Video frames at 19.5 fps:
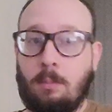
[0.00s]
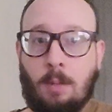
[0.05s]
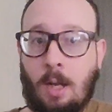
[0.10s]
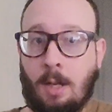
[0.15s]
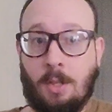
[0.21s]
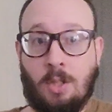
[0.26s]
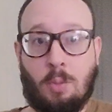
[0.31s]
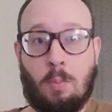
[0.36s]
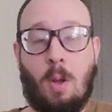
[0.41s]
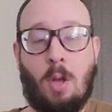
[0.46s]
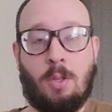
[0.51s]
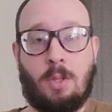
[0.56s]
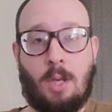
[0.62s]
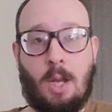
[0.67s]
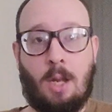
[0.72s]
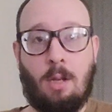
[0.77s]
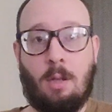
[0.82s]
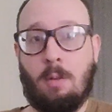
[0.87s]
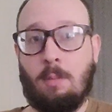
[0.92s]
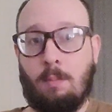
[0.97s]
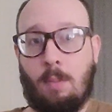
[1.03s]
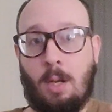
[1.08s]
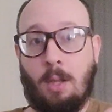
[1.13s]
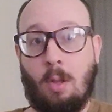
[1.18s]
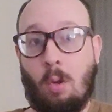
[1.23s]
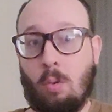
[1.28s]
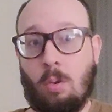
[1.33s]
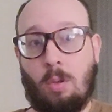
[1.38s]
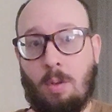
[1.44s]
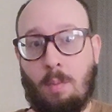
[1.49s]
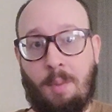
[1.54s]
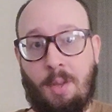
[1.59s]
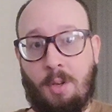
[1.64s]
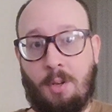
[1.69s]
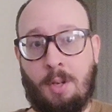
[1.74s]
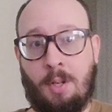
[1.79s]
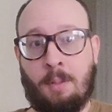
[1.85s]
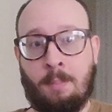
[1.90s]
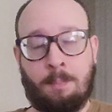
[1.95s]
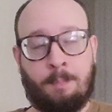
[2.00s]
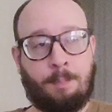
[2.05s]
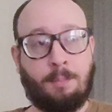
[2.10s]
on the small scale, my local community,